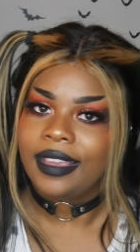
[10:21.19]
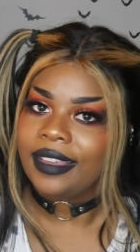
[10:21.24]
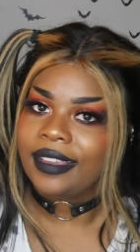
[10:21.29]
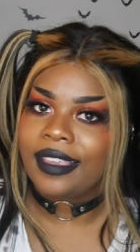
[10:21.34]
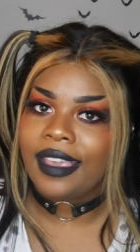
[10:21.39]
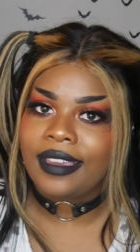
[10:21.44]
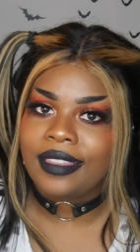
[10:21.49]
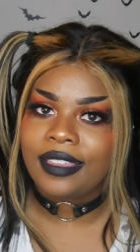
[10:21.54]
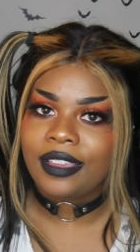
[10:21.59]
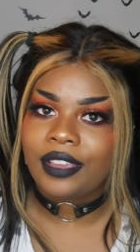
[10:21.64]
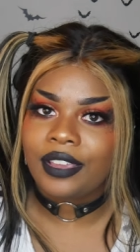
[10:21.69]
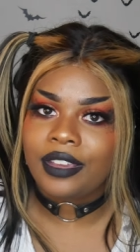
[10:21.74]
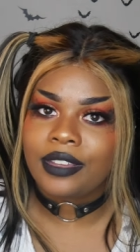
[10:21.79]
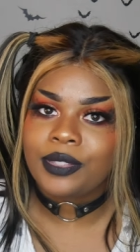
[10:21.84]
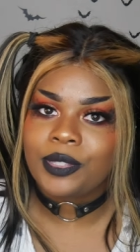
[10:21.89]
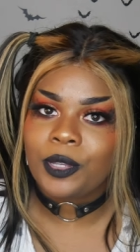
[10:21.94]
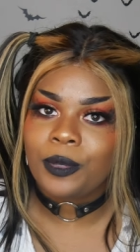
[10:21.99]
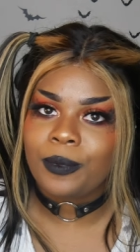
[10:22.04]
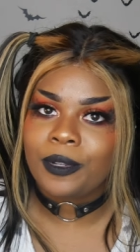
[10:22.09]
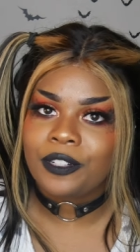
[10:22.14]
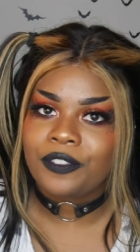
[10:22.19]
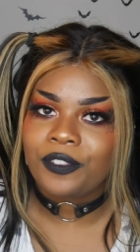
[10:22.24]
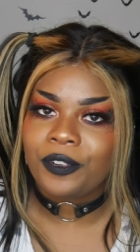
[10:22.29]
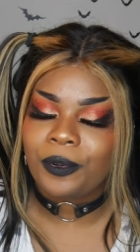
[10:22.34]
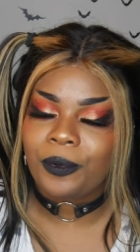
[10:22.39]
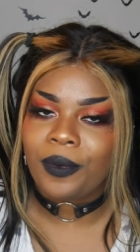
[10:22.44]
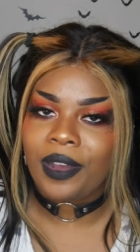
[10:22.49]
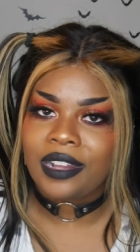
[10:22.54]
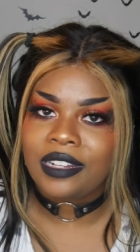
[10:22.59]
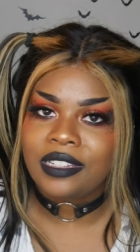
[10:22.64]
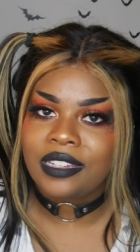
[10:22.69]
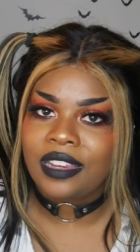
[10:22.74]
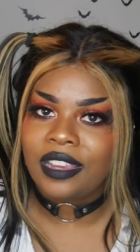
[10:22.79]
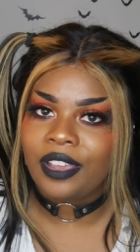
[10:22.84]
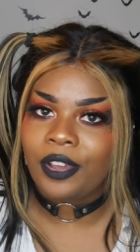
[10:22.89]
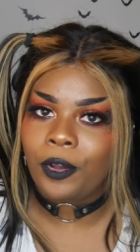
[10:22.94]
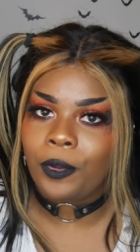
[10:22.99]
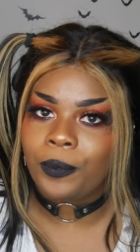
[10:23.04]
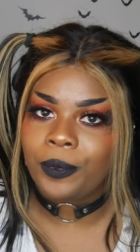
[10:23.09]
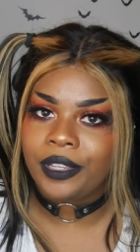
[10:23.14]
yeah thank you guys so much for
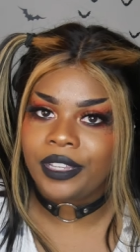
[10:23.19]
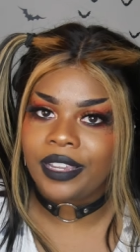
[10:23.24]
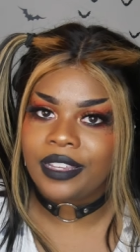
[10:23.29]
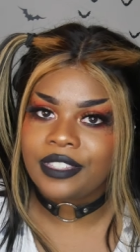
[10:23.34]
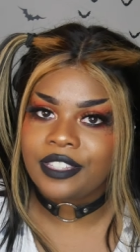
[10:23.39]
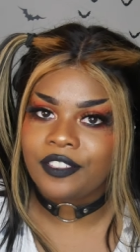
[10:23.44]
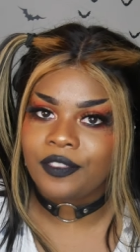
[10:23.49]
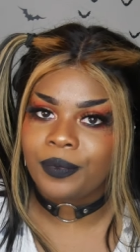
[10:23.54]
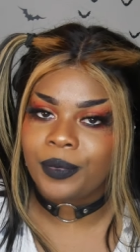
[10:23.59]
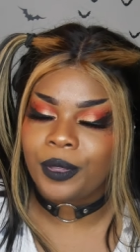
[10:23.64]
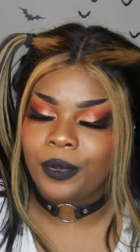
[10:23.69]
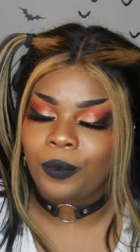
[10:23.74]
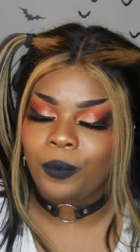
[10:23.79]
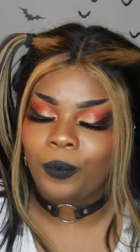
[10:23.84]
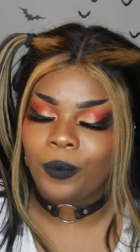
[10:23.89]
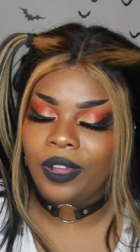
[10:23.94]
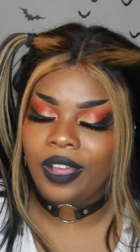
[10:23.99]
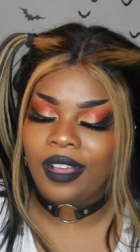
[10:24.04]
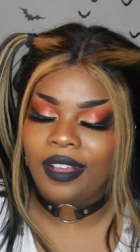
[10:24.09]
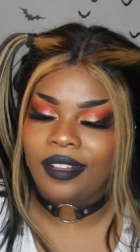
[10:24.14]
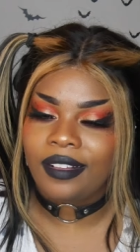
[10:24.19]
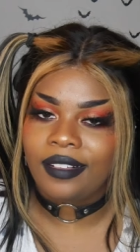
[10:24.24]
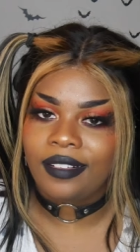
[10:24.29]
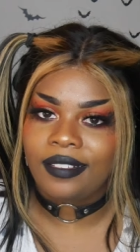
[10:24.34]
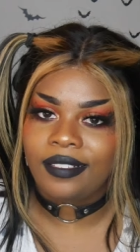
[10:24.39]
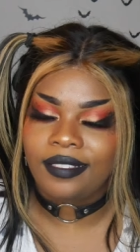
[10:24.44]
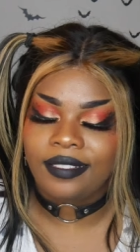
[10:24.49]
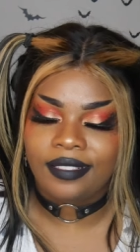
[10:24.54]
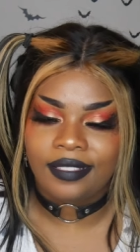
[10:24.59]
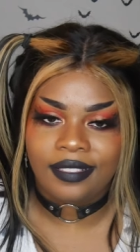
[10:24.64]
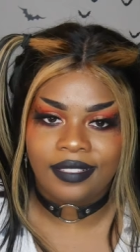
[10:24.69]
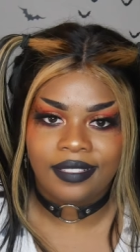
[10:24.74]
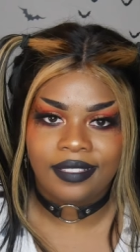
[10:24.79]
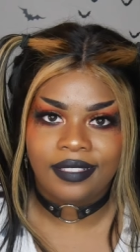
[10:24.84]
watching i hope you guys have been well